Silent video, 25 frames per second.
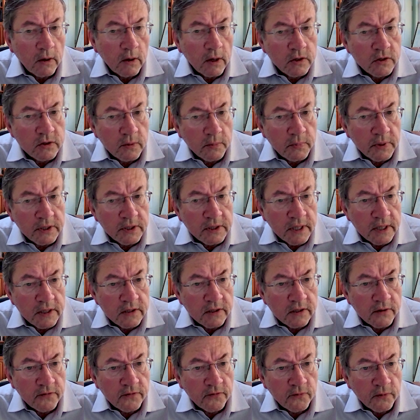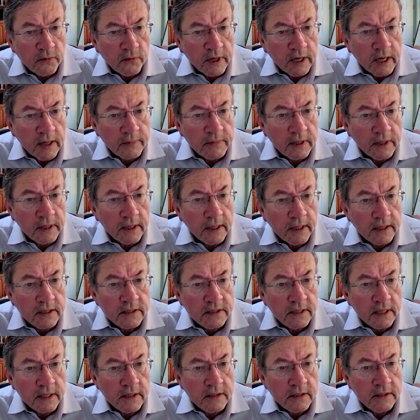It also potentially free up the
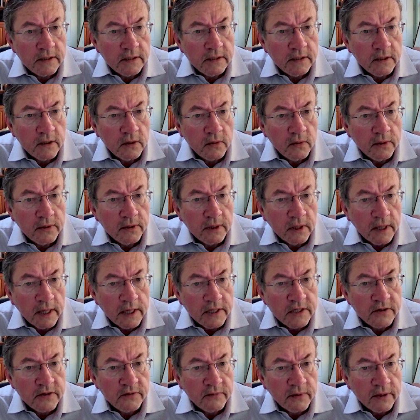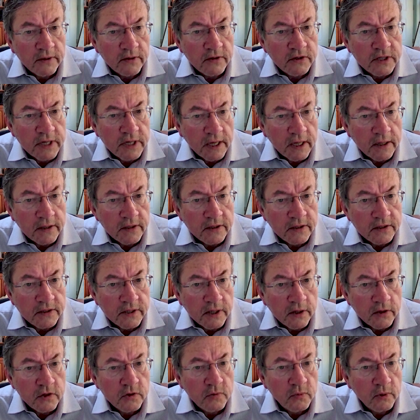United States to deal with lots of other
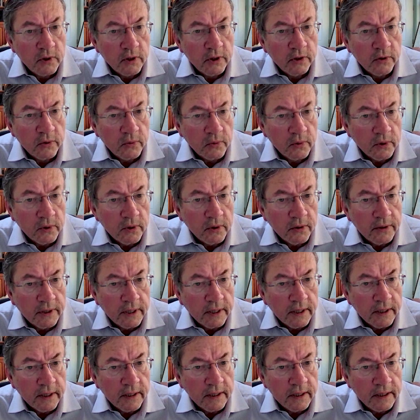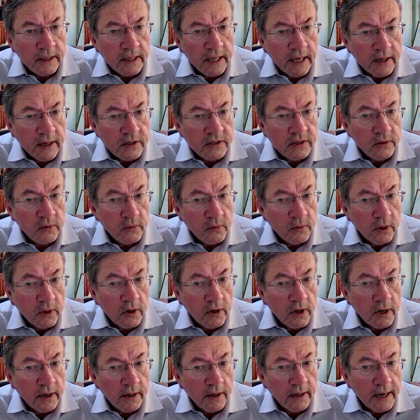challenges elsewhere in the world that it has to
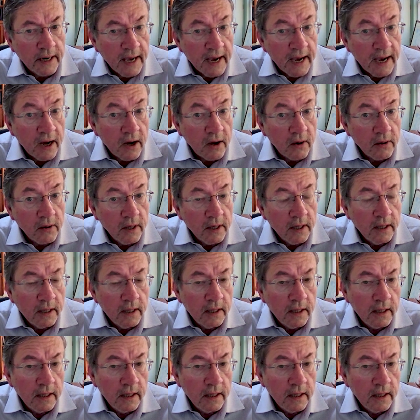work on now.